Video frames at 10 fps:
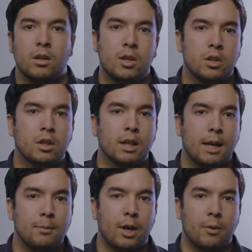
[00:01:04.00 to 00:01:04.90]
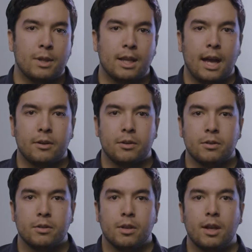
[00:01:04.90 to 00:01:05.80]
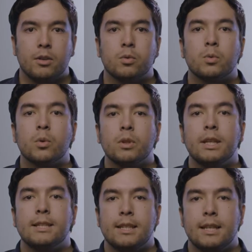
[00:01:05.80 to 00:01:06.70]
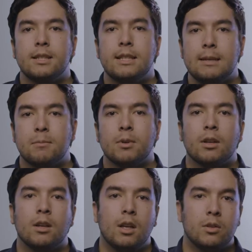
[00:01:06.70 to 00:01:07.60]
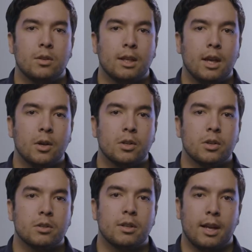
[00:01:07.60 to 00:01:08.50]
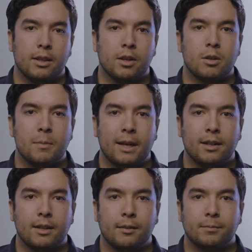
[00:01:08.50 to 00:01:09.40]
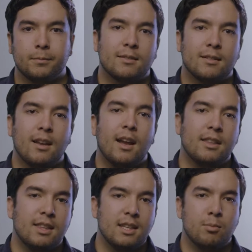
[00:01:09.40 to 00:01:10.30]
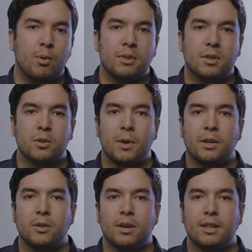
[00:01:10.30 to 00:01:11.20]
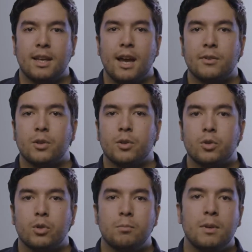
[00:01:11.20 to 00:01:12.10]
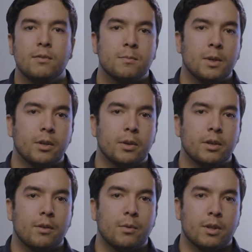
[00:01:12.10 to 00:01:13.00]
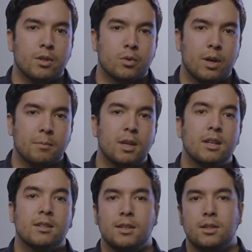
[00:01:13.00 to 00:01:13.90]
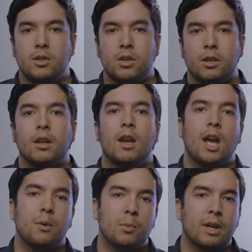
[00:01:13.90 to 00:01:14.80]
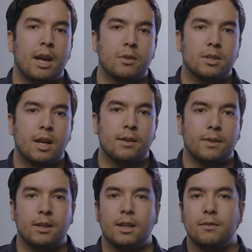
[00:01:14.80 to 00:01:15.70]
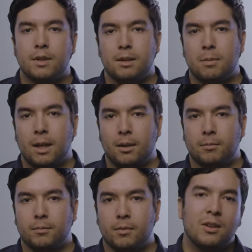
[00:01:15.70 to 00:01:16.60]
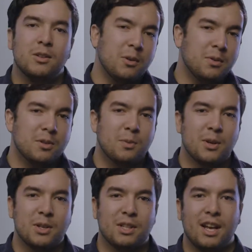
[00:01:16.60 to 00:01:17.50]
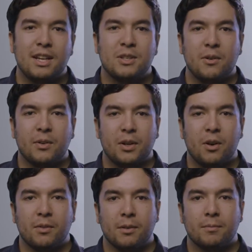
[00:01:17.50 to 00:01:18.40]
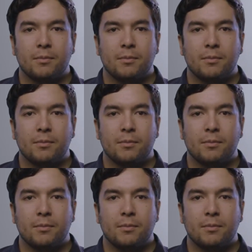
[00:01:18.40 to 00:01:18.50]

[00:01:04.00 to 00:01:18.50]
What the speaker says: They should collaborate with the actors and truly dig deep into the characters and their humanity. At this point, the director and the actors should be familiar enough with the script to ditch it and work outside of it if need be. Don't just rehearse lines over and over.